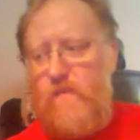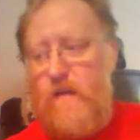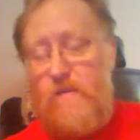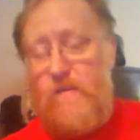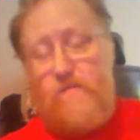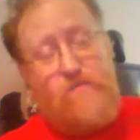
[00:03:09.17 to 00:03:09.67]

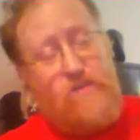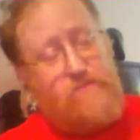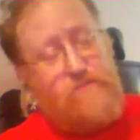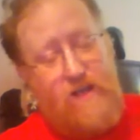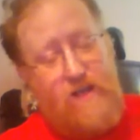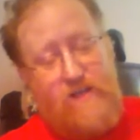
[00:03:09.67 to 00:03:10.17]
And trust me,
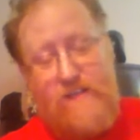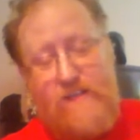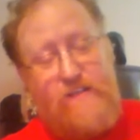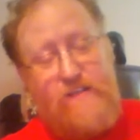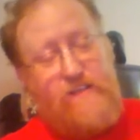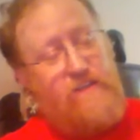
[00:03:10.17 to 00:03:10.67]
I need
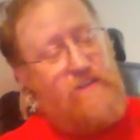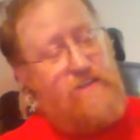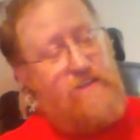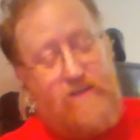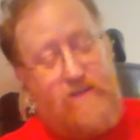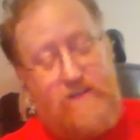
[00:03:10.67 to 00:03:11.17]
it.
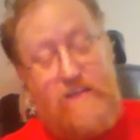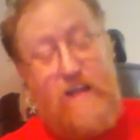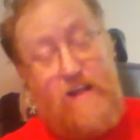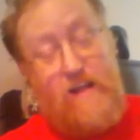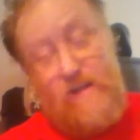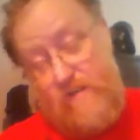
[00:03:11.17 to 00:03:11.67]
I
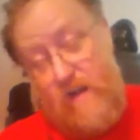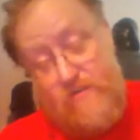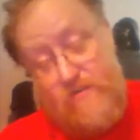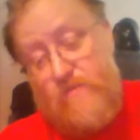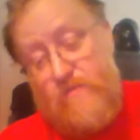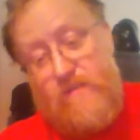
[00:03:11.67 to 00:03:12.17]

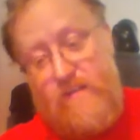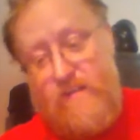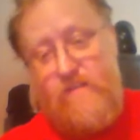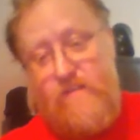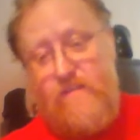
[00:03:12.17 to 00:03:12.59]
do need it.